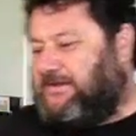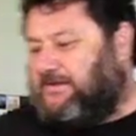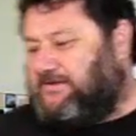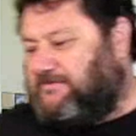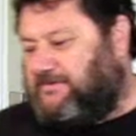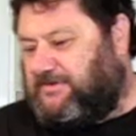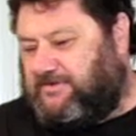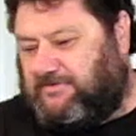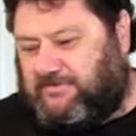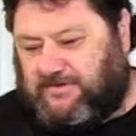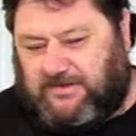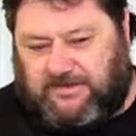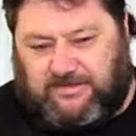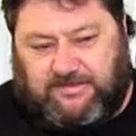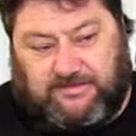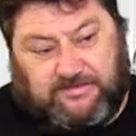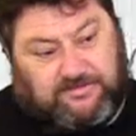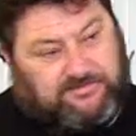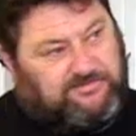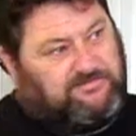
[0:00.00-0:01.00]
We're, uh,
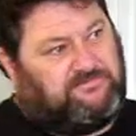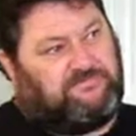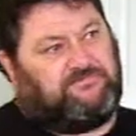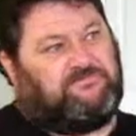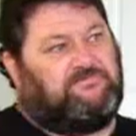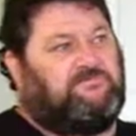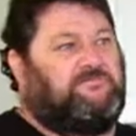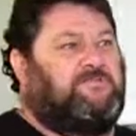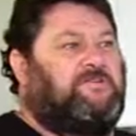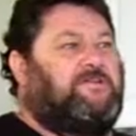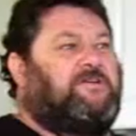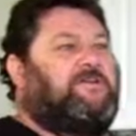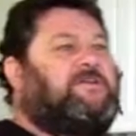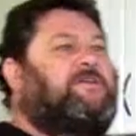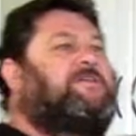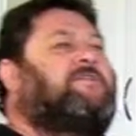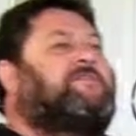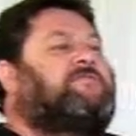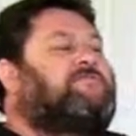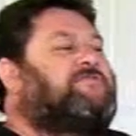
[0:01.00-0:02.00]

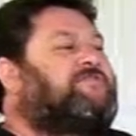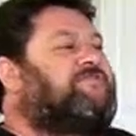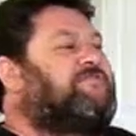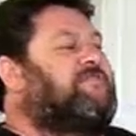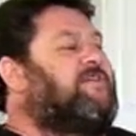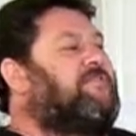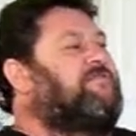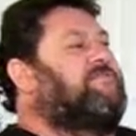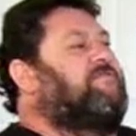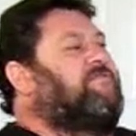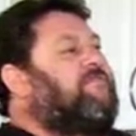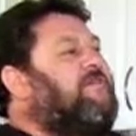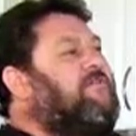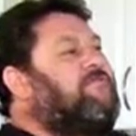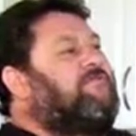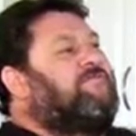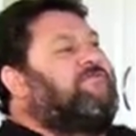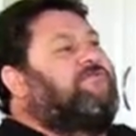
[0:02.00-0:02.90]
we're slowly rolling